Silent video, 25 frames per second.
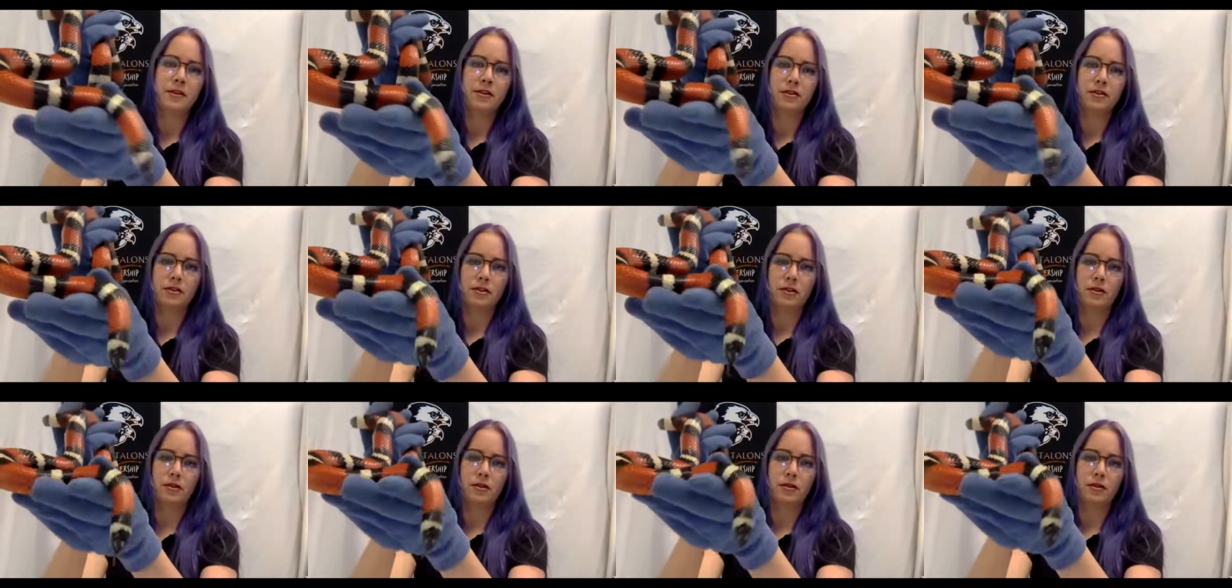
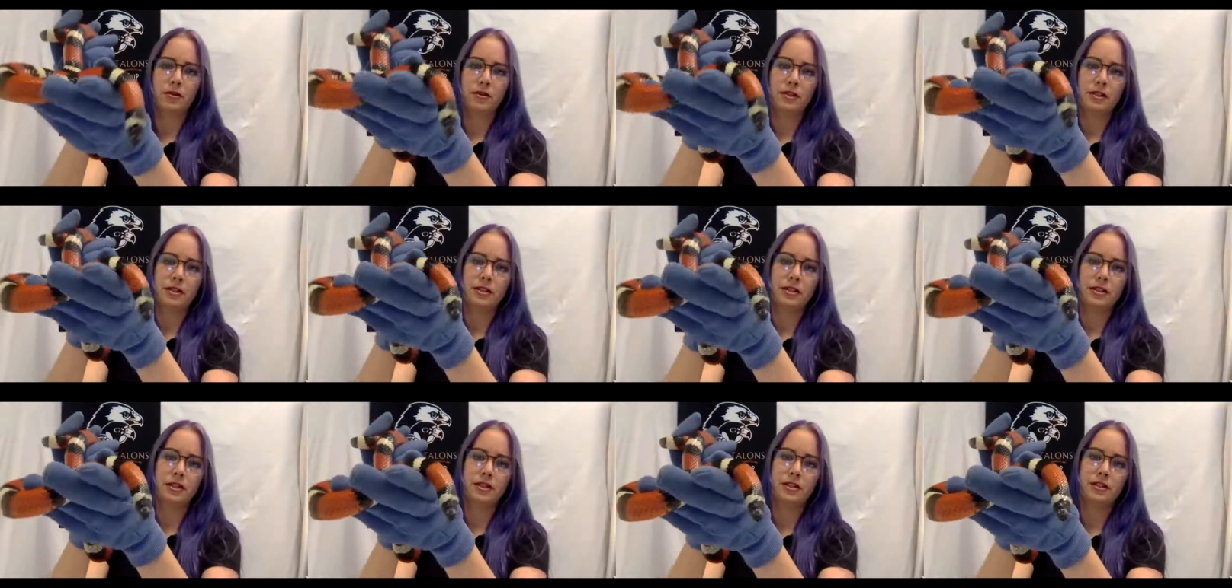So
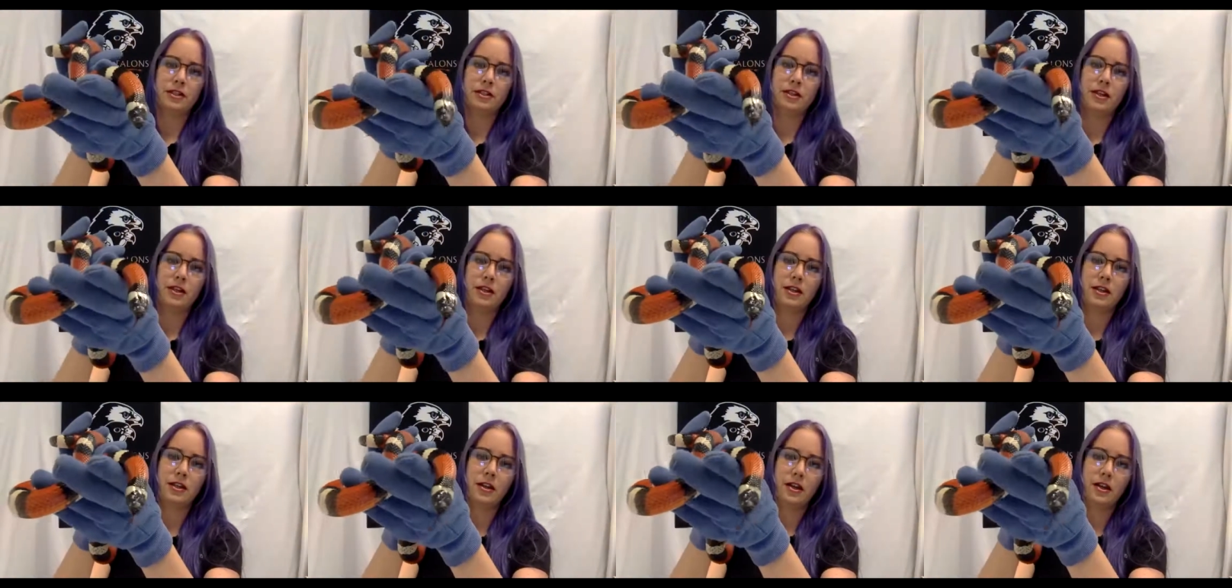this
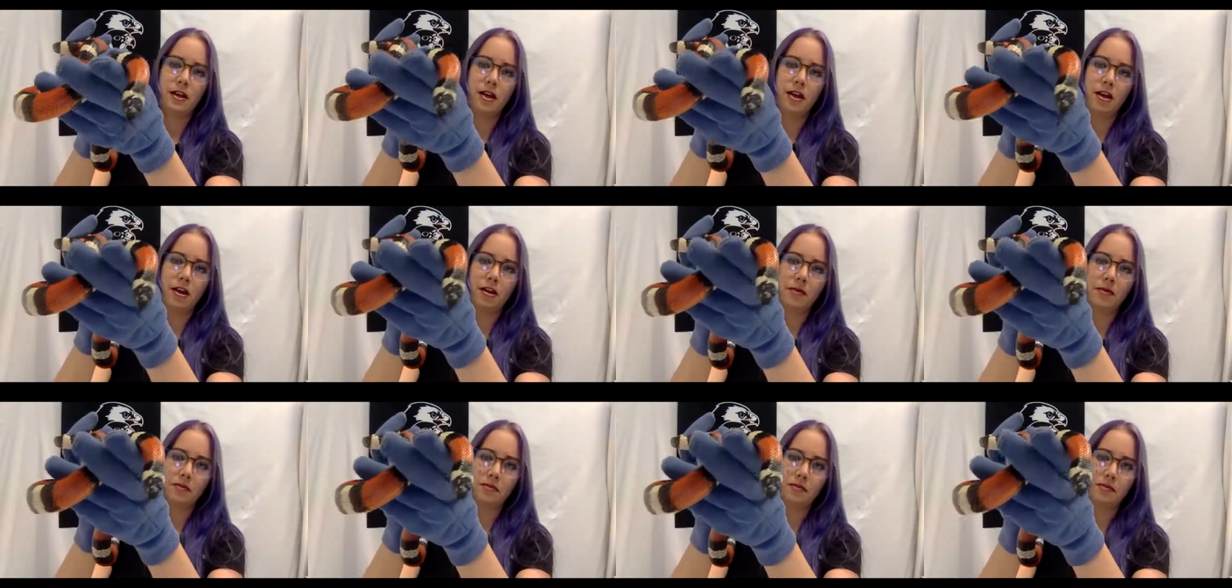is
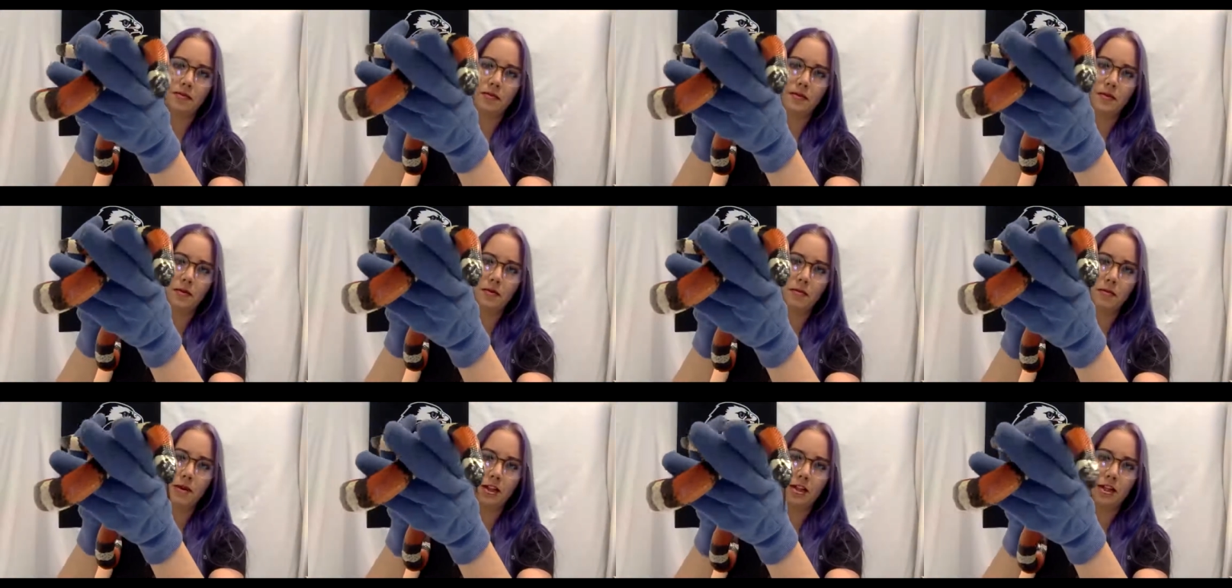um,
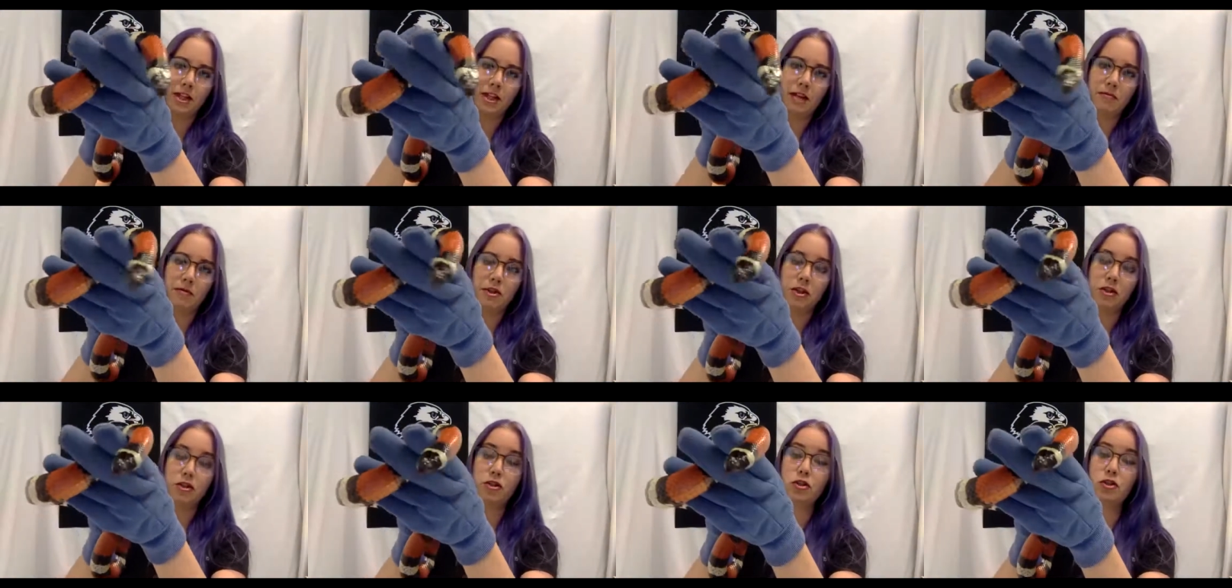why the name
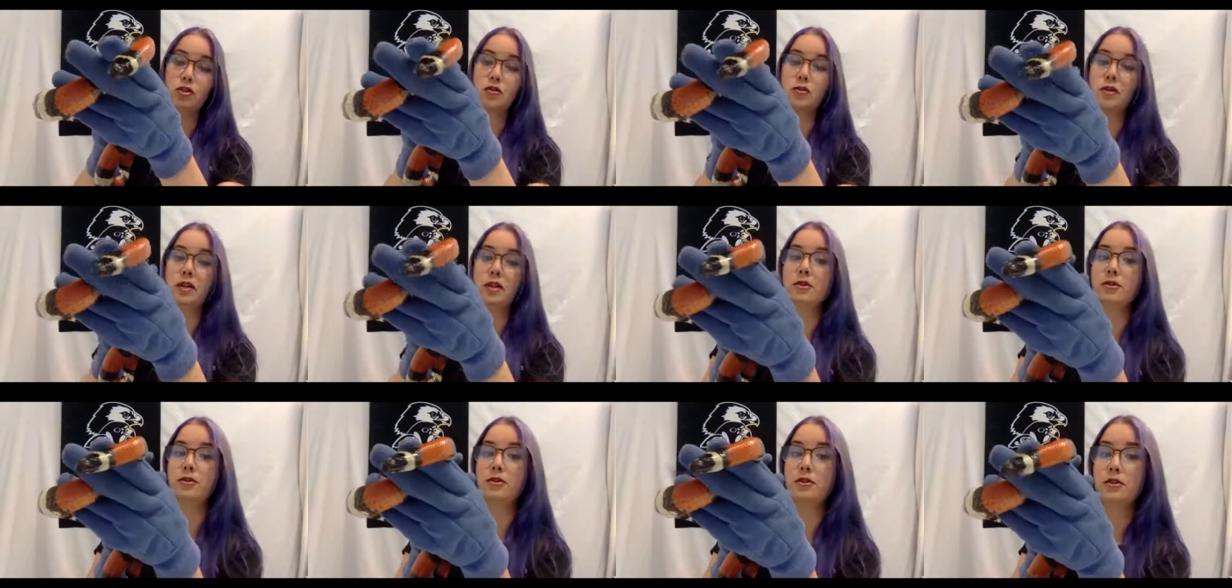
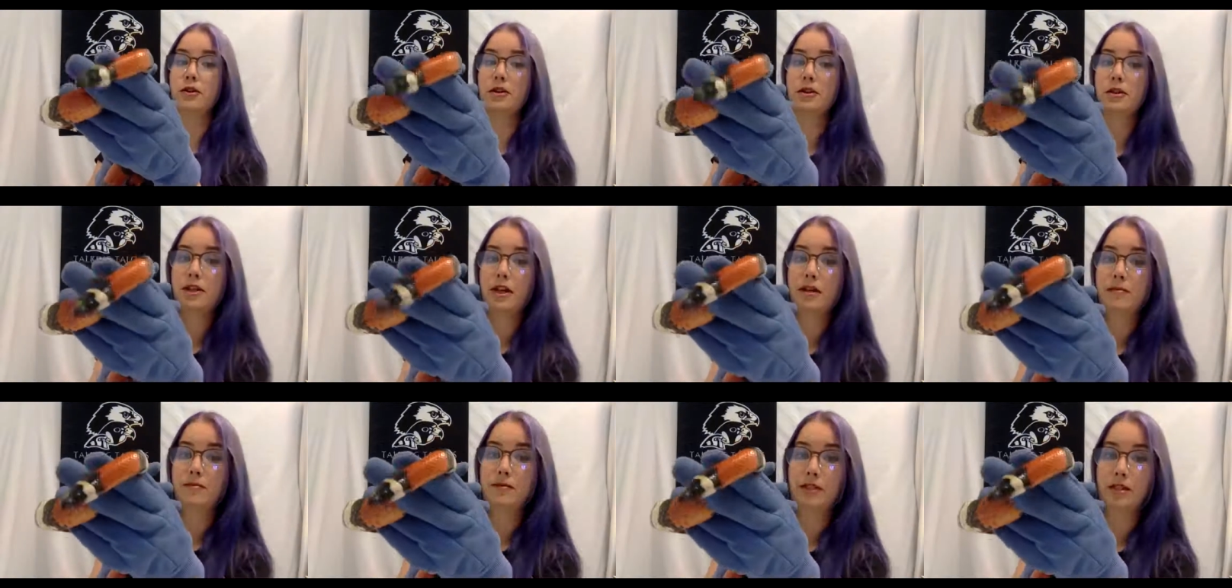constrictor
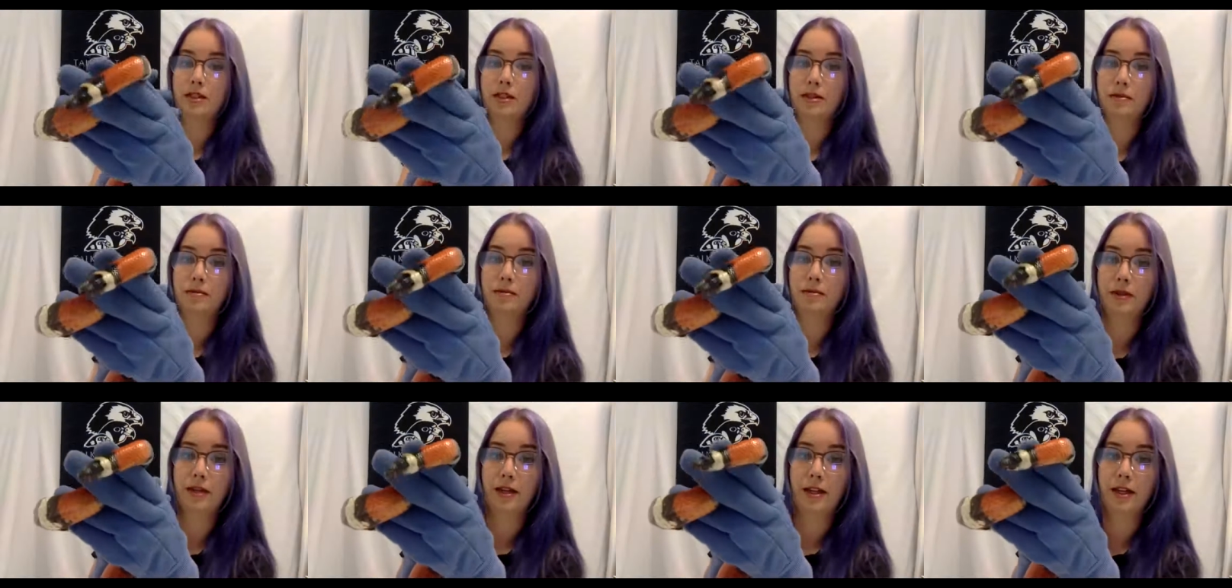comes into
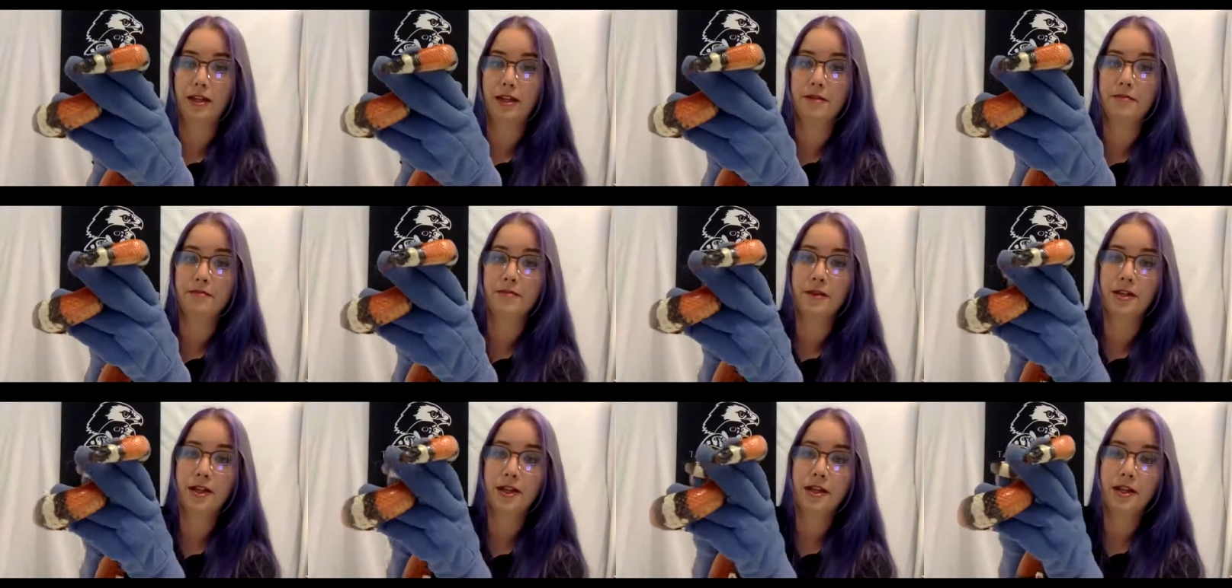
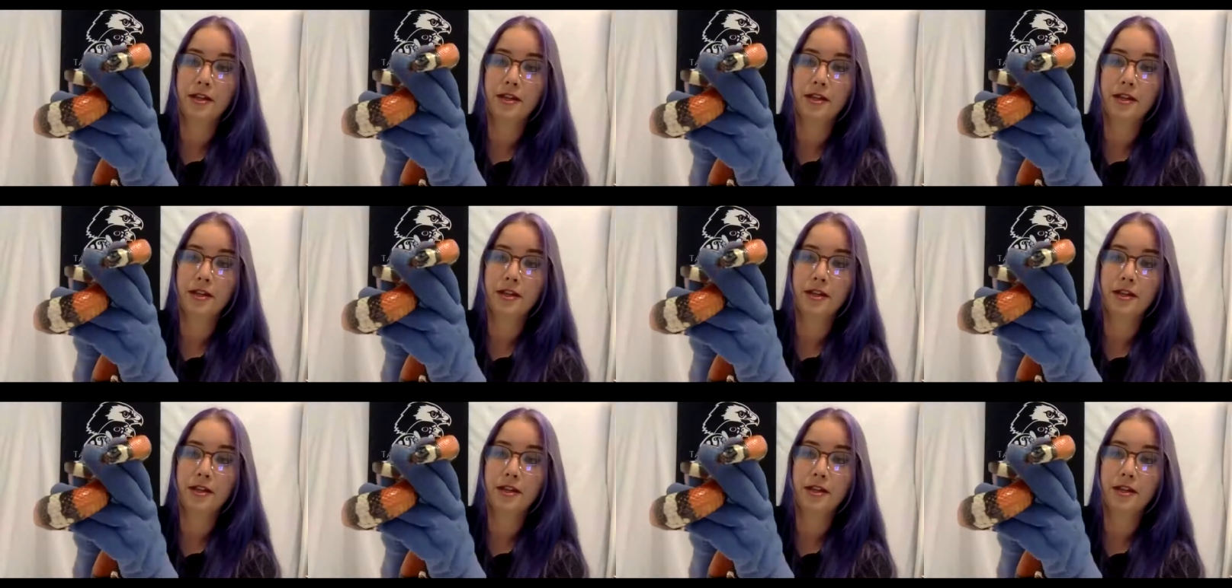play.